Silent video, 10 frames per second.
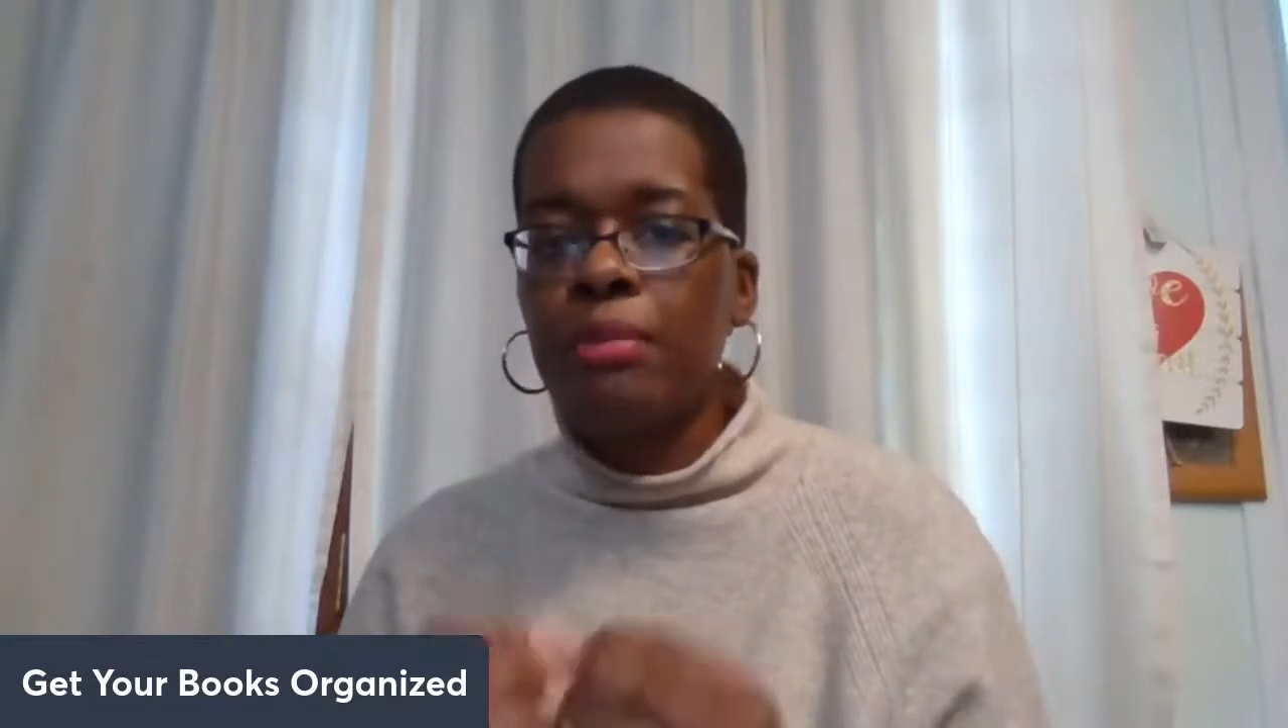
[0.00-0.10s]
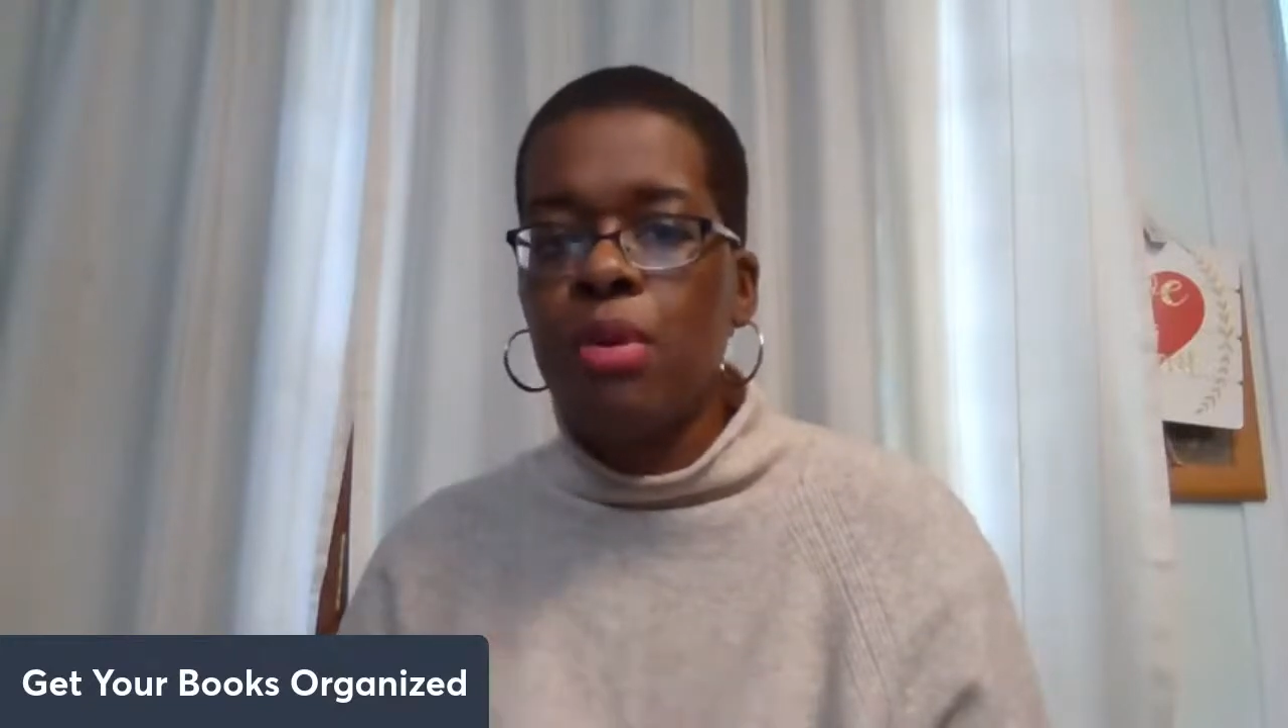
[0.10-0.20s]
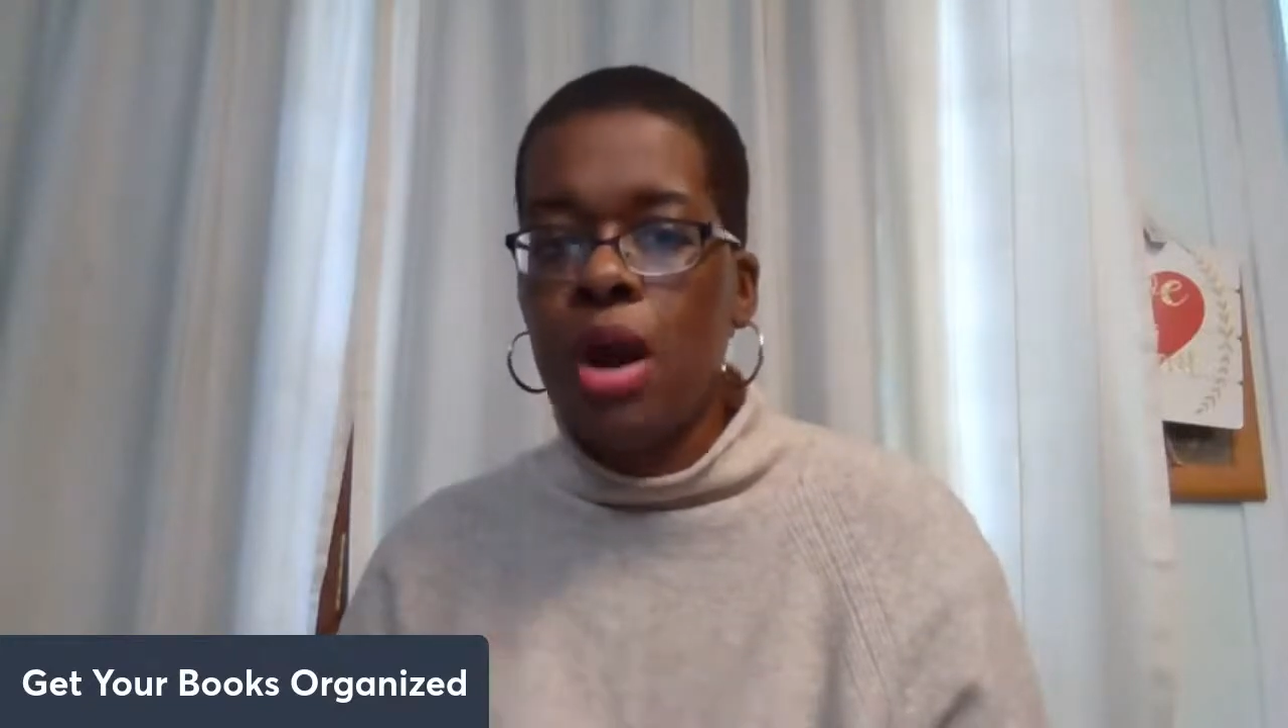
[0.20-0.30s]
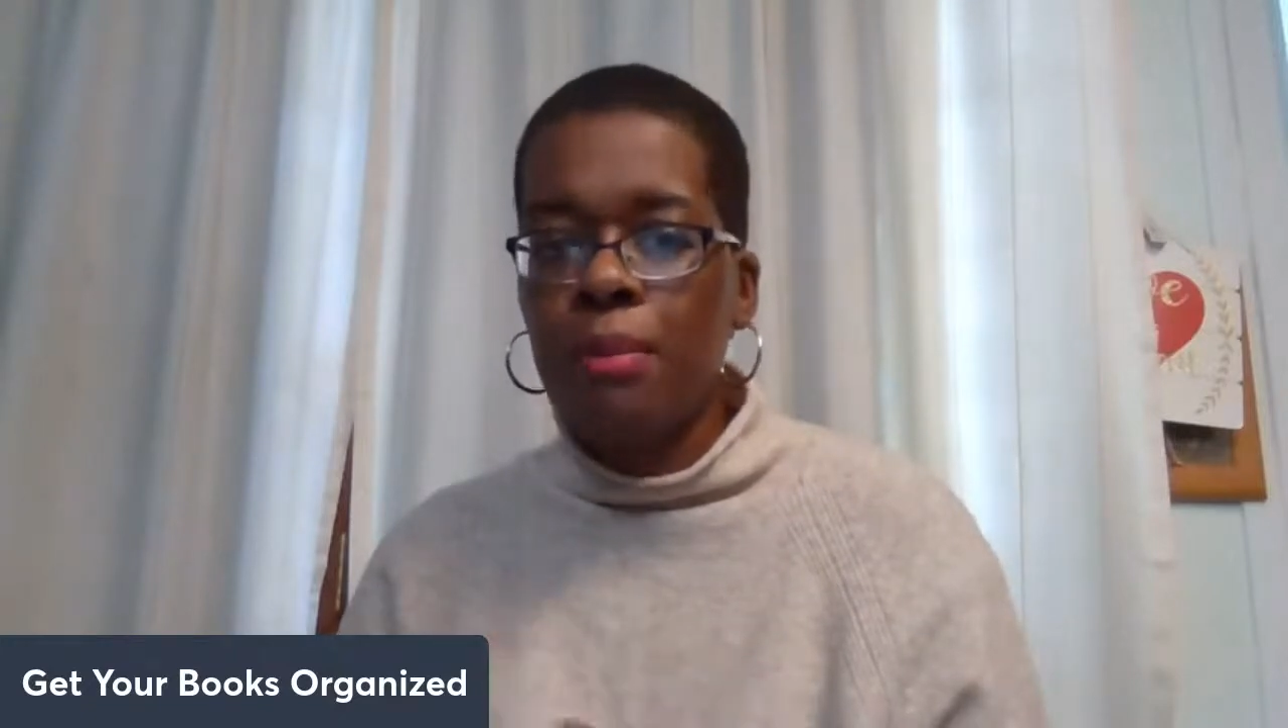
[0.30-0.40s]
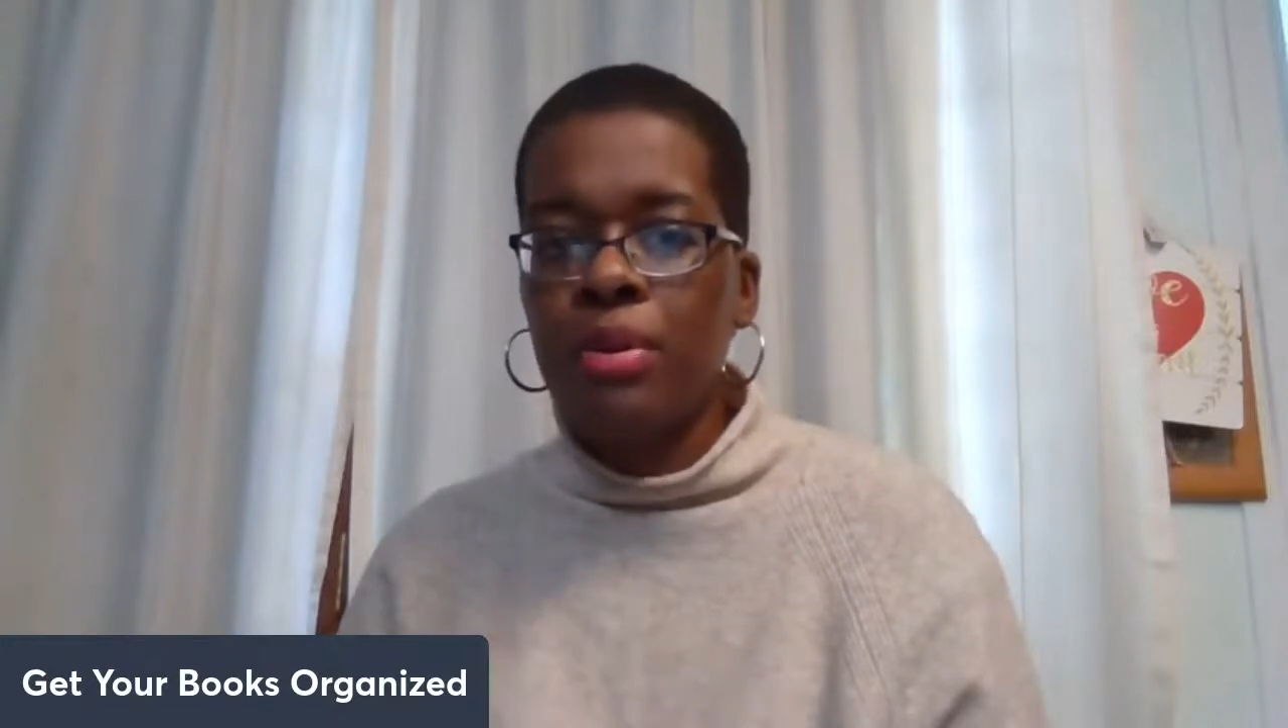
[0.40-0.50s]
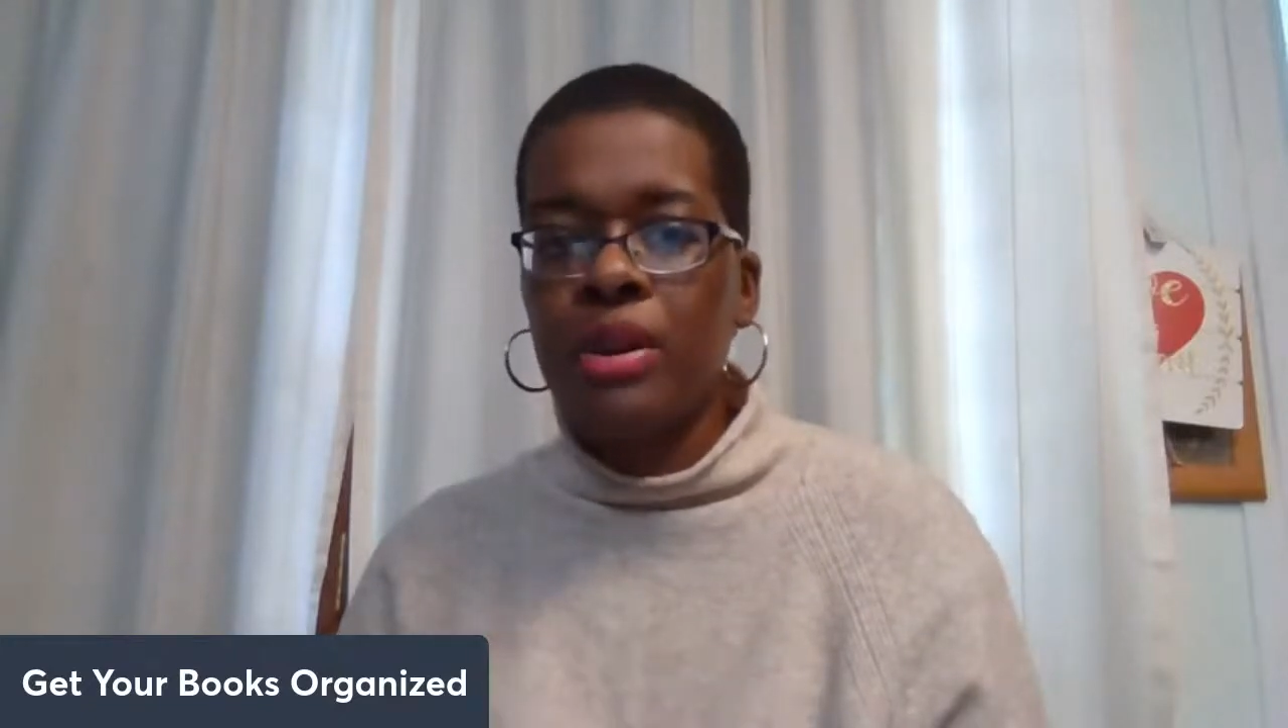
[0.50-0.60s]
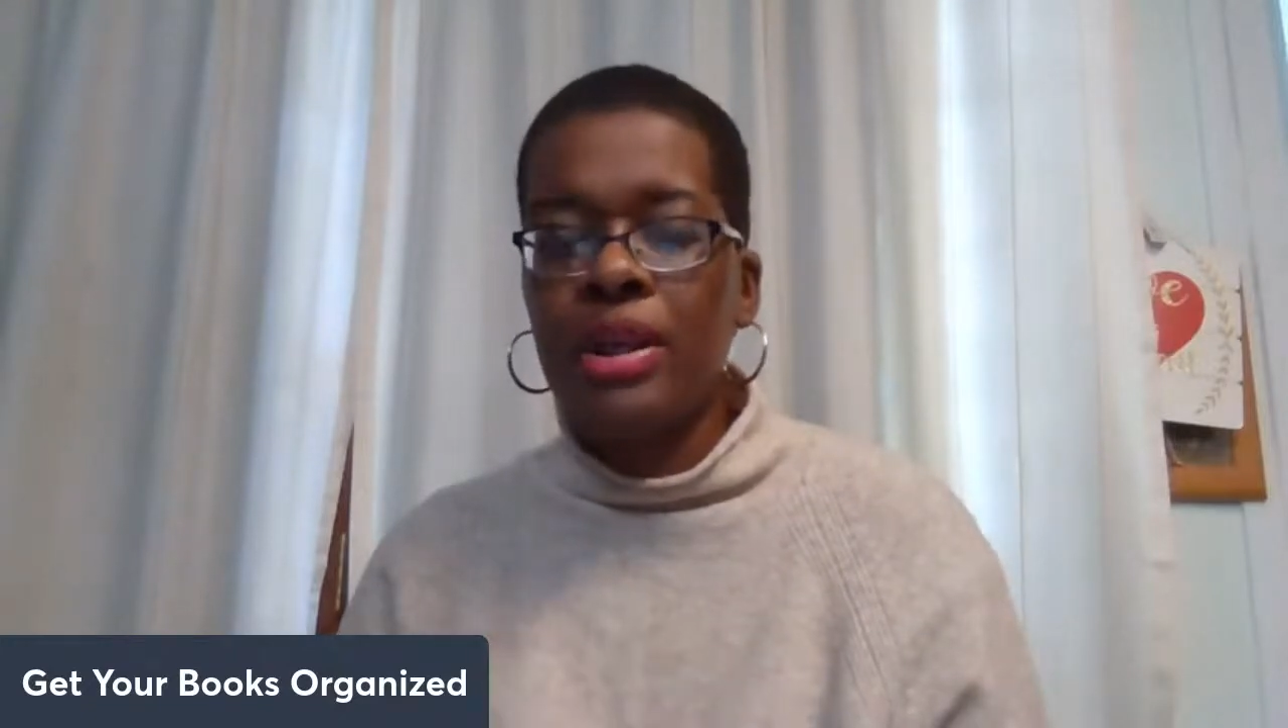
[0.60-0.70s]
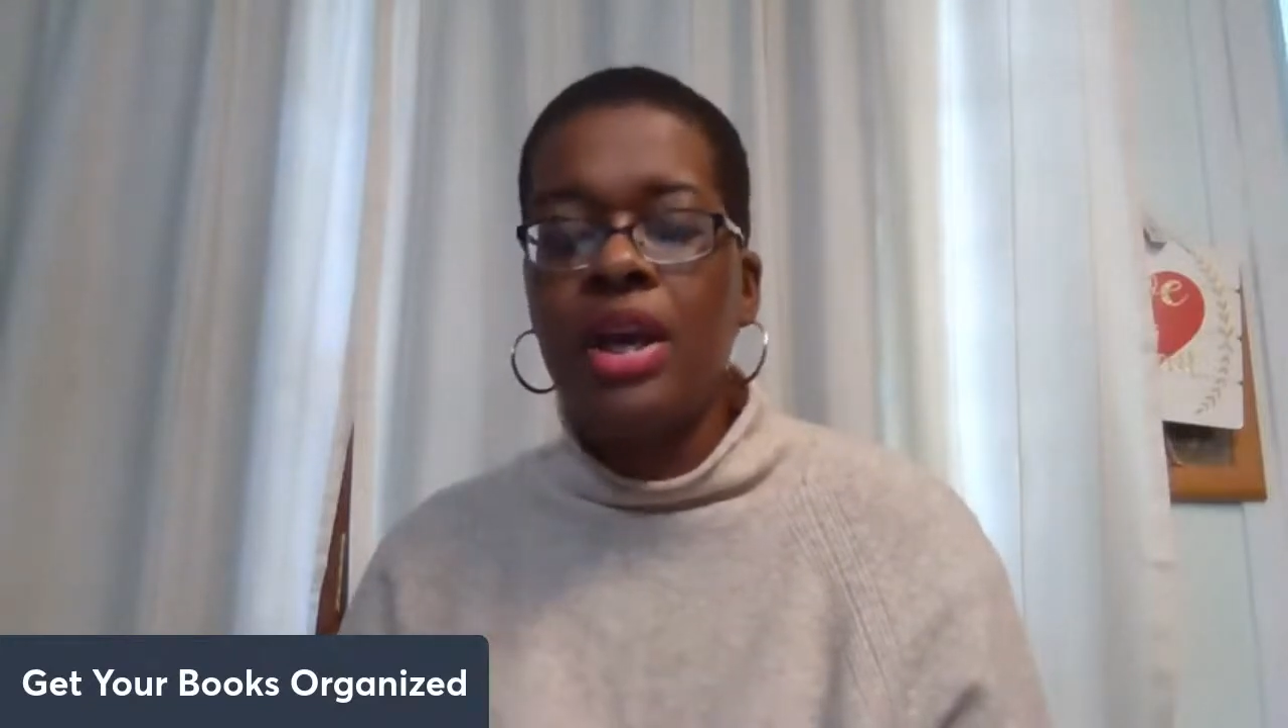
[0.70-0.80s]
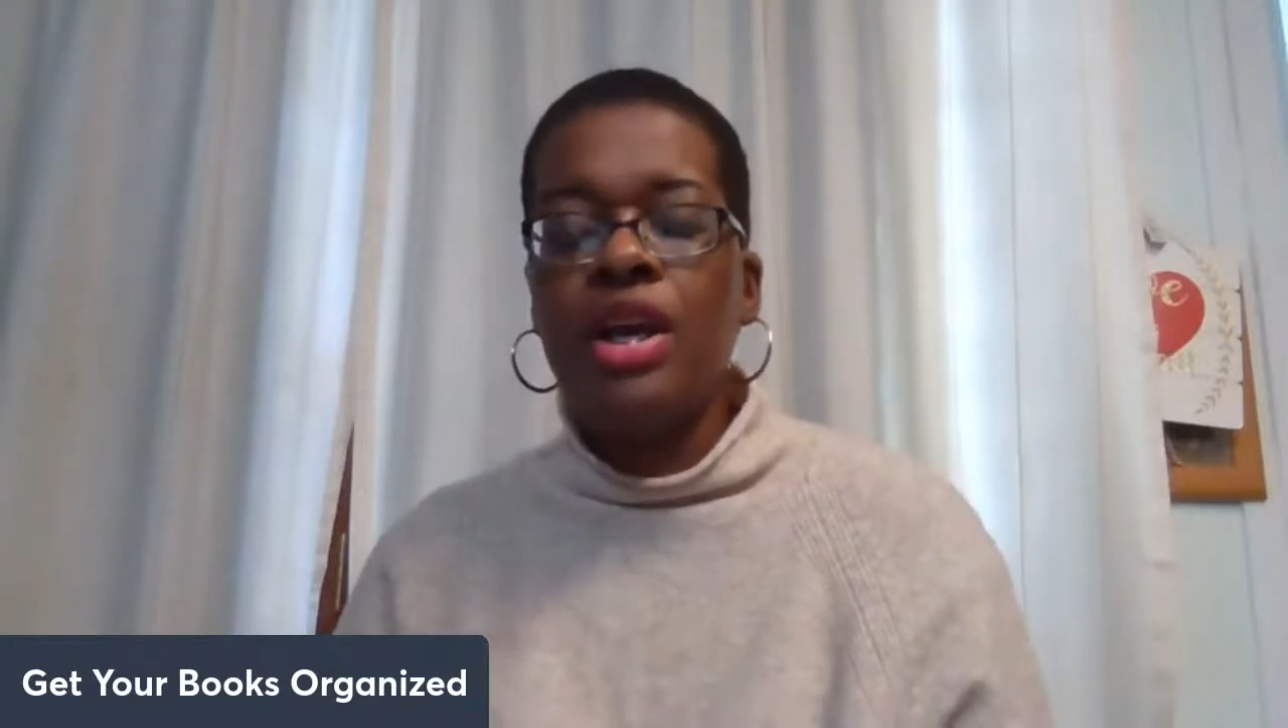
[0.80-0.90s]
properly.